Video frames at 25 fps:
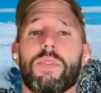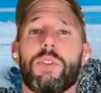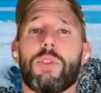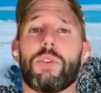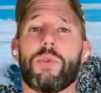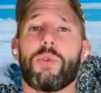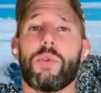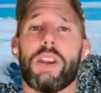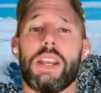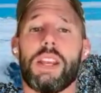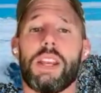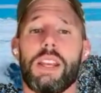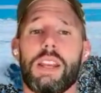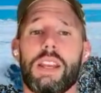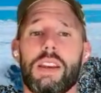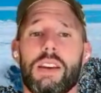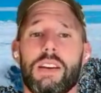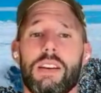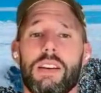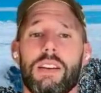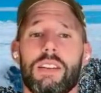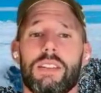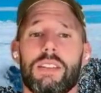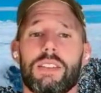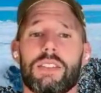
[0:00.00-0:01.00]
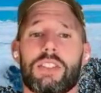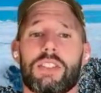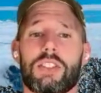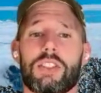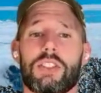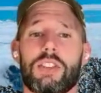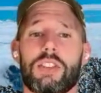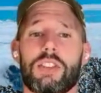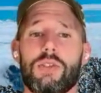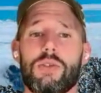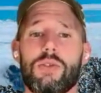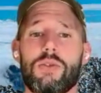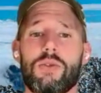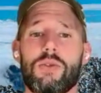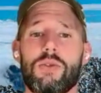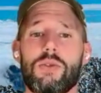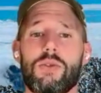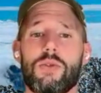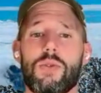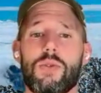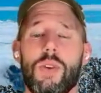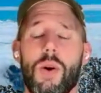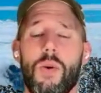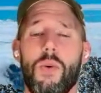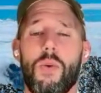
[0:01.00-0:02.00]
3,
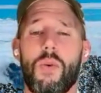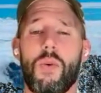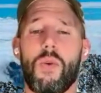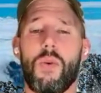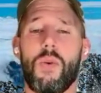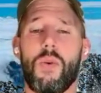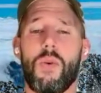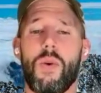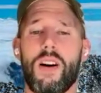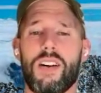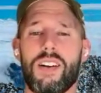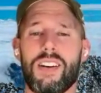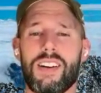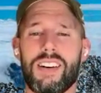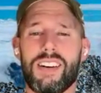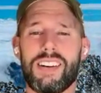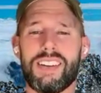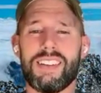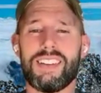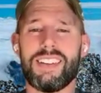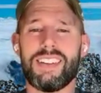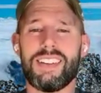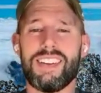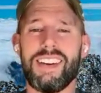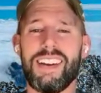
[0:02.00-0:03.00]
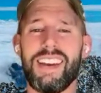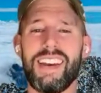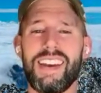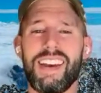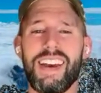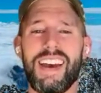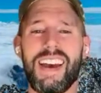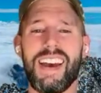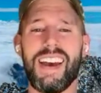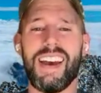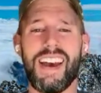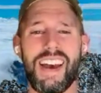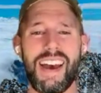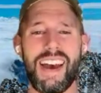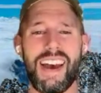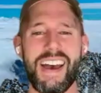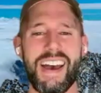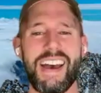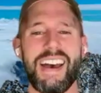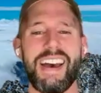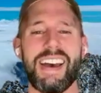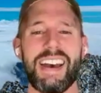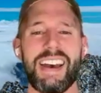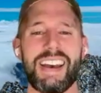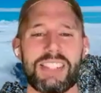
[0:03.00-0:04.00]
2, 1.
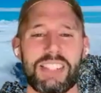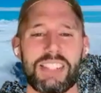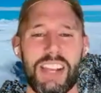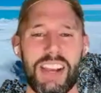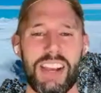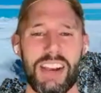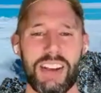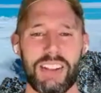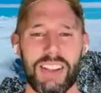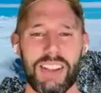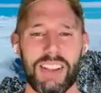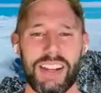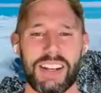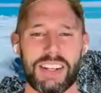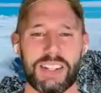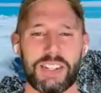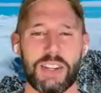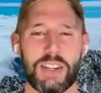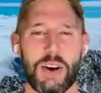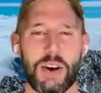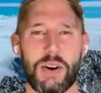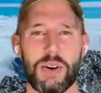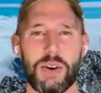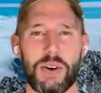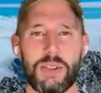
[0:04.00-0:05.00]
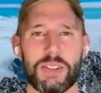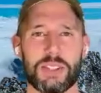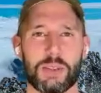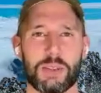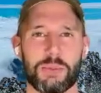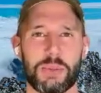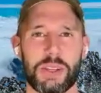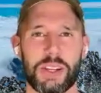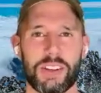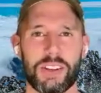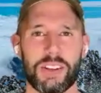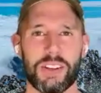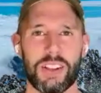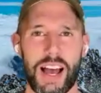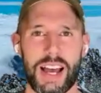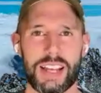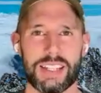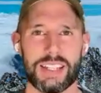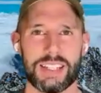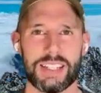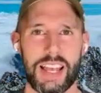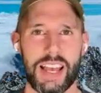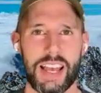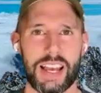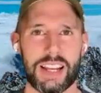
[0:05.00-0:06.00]
Exhale, let it go. This will be our
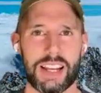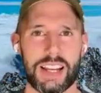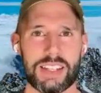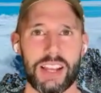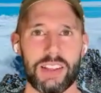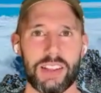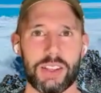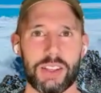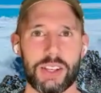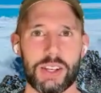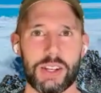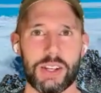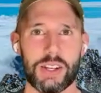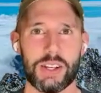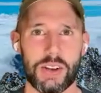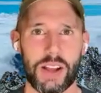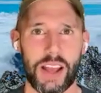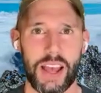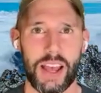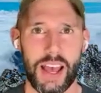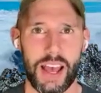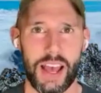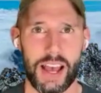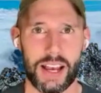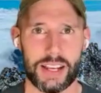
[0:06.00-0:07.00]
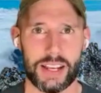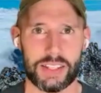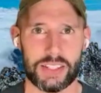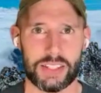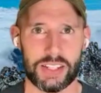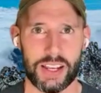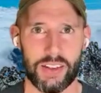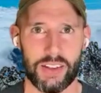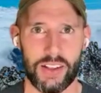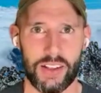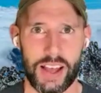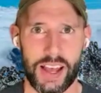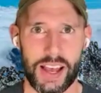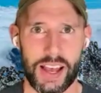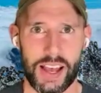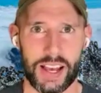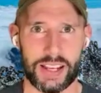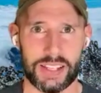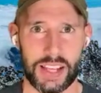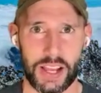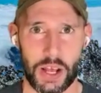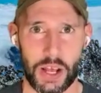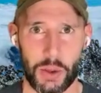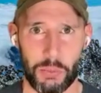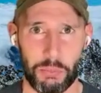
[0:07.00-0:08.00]
last exhale here. Exhale,
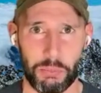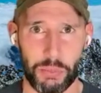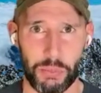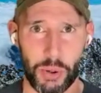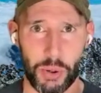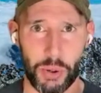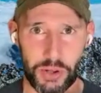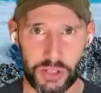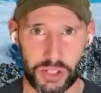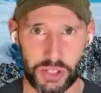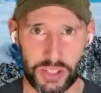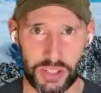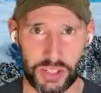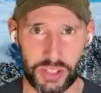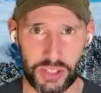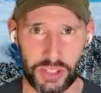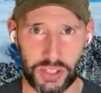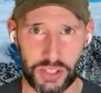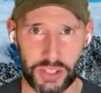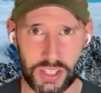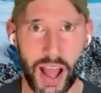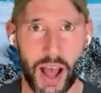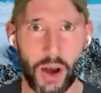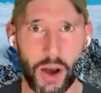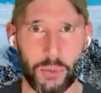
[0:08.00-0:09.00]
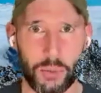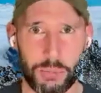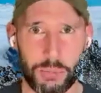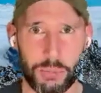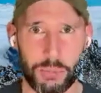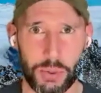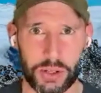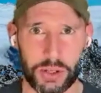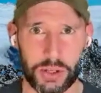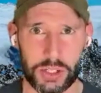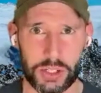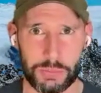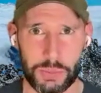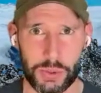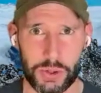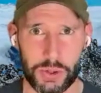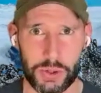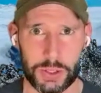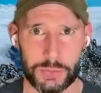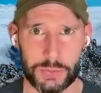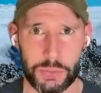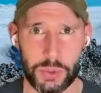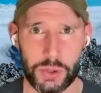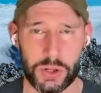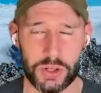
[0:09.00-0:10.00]
exhale. Push the air out. Push,
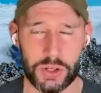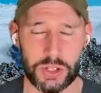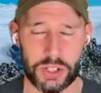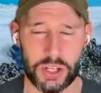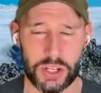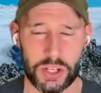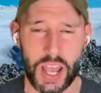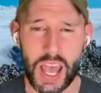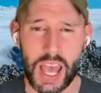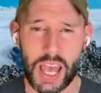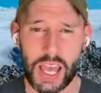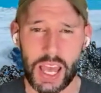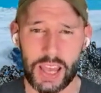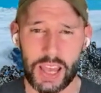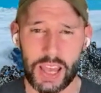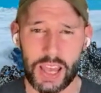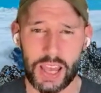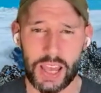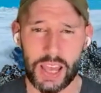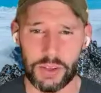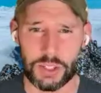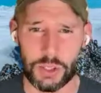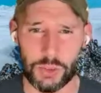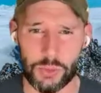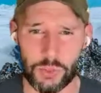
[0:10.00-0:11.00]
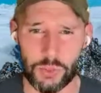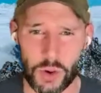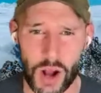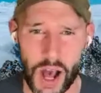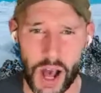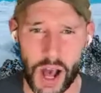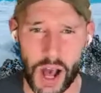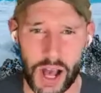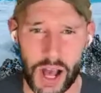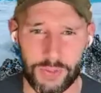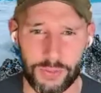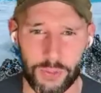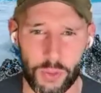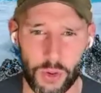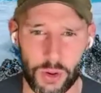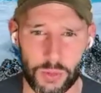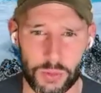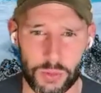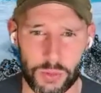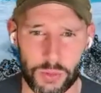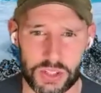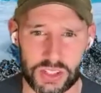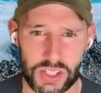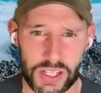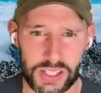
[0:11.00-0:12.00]
push, push. If you need to rock
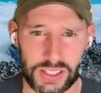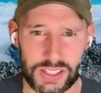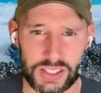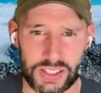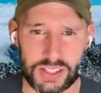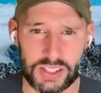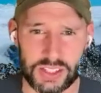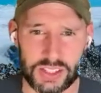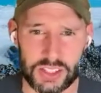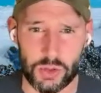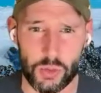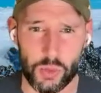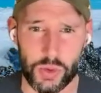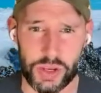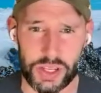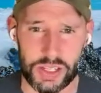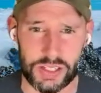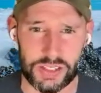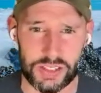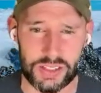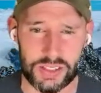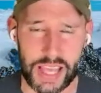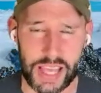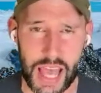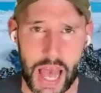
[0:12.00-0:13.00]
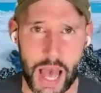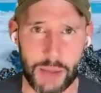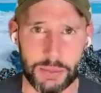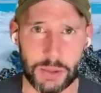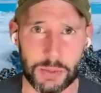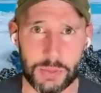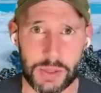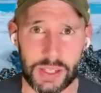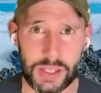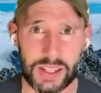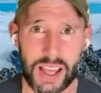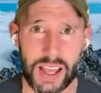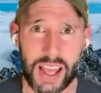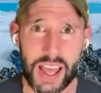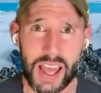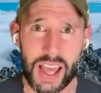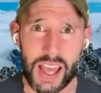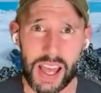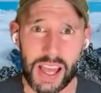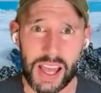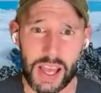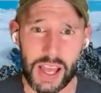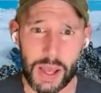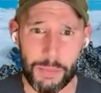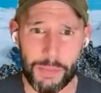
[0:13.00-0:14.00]
forward slightly, squeeze the abdomen.
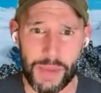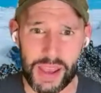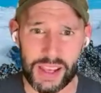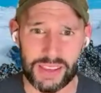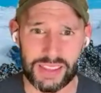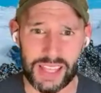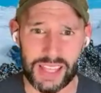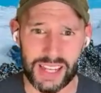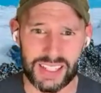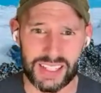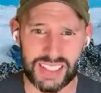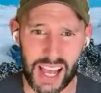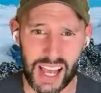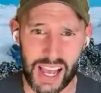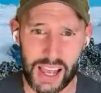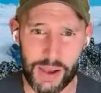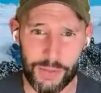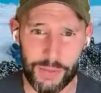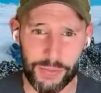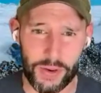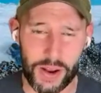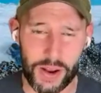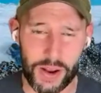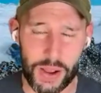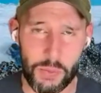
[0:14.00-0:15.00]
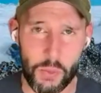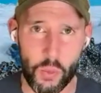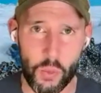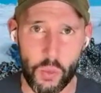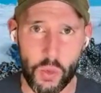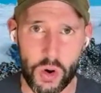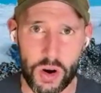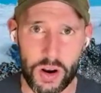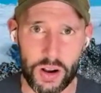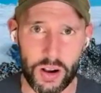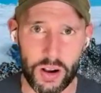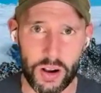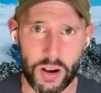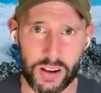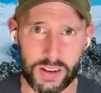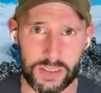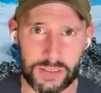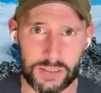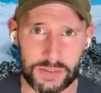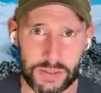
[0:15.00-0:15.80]
Make that diaphragm work.